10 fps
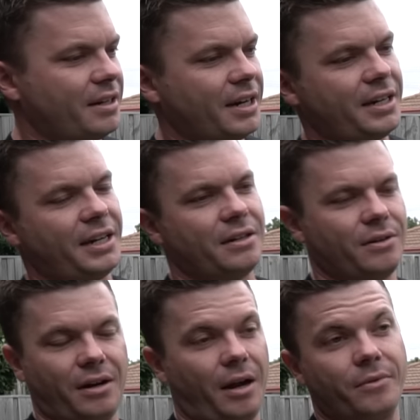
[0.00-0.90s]
Like
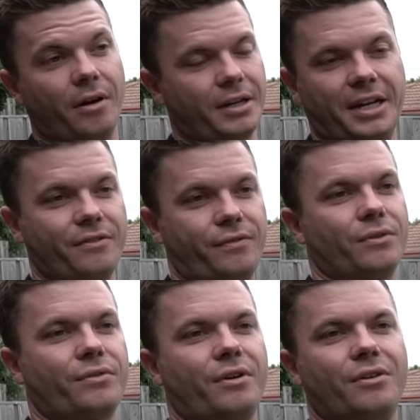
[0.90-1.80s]
I'm not getting
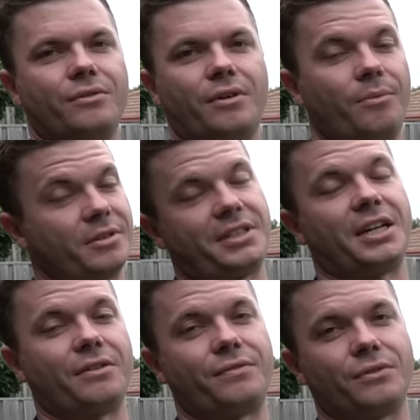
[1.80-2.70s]
full throttle. I wasn't
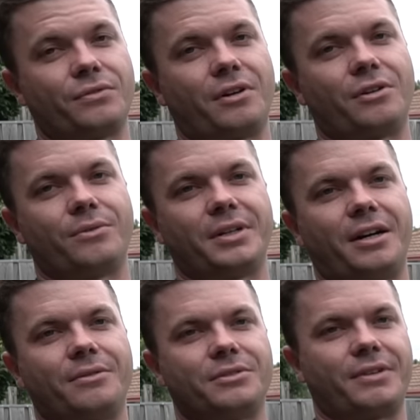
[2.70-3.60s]
getting full throttle when
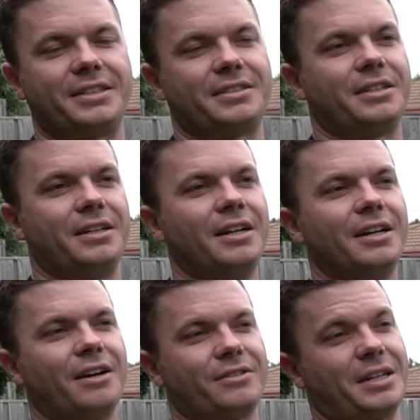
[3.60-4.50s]
I was racing it.
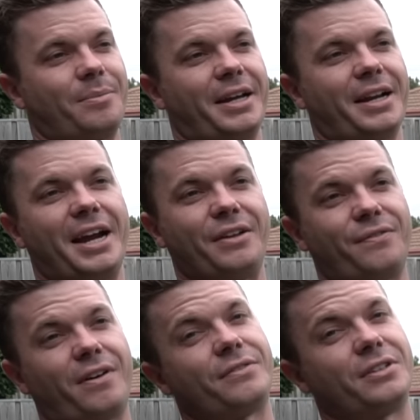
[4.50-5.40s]
I was at about
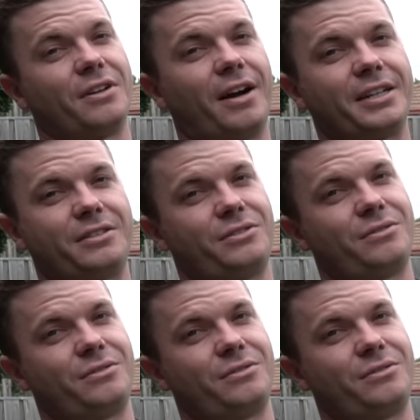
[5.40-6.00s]
85 to 90%